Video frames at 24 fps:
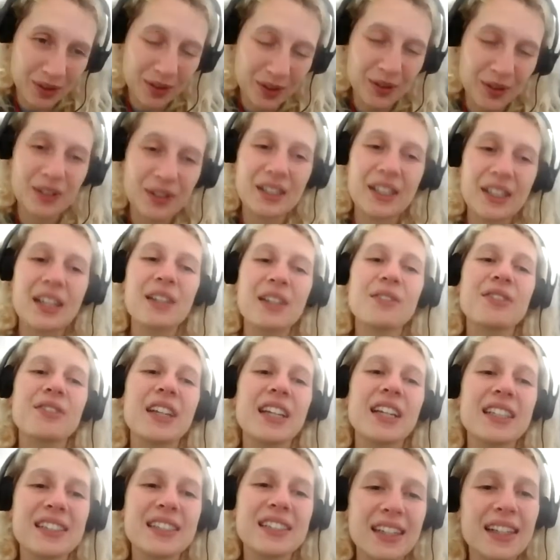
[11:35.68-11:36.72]
yourself
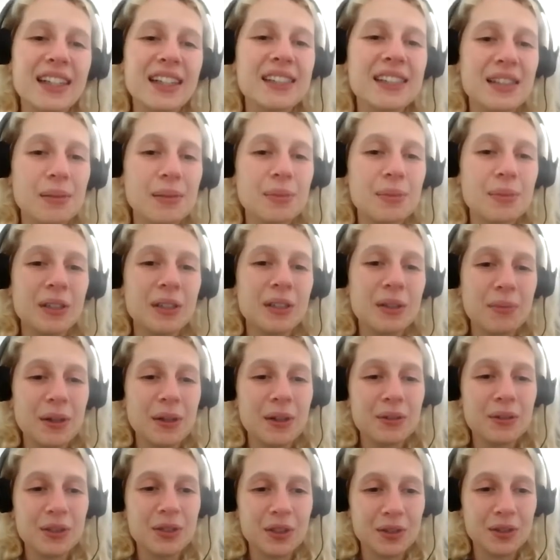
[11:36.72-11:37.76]
and tell us a bit
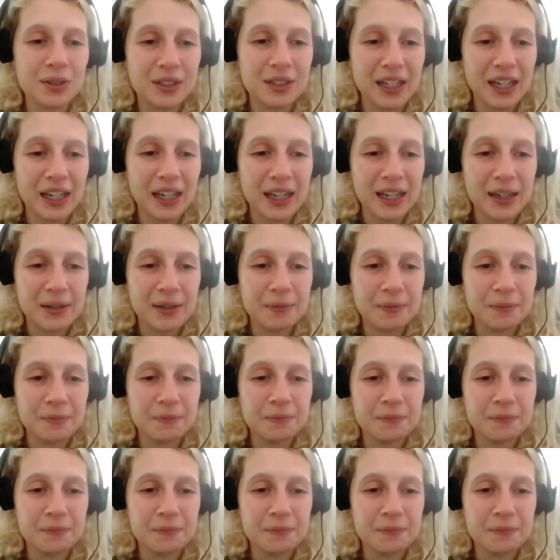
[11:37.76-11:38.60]
about your day?